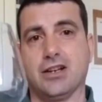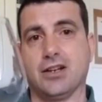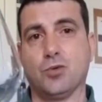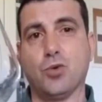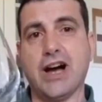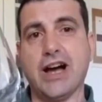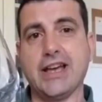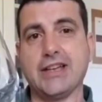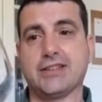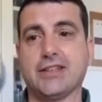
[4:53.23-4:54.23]

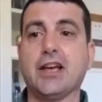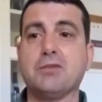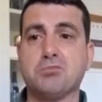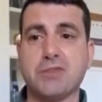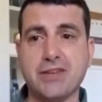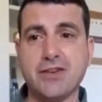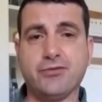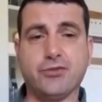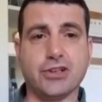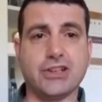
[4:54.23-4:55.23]
white, even
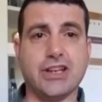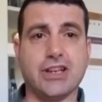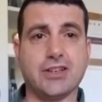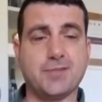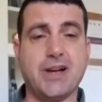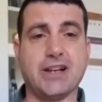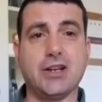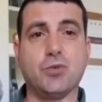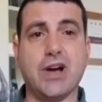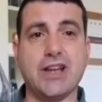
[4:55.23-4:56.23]
for the
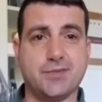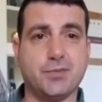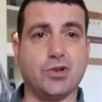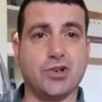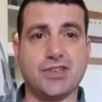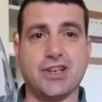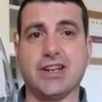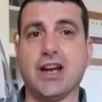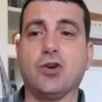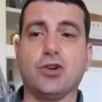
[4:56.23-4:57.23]
sparkling wines, because
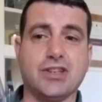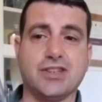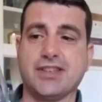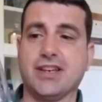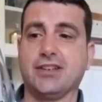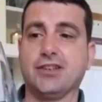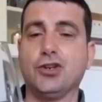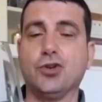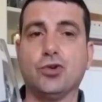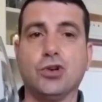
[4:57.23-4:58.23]
now it is the
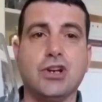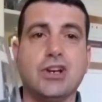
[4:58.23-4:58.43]
new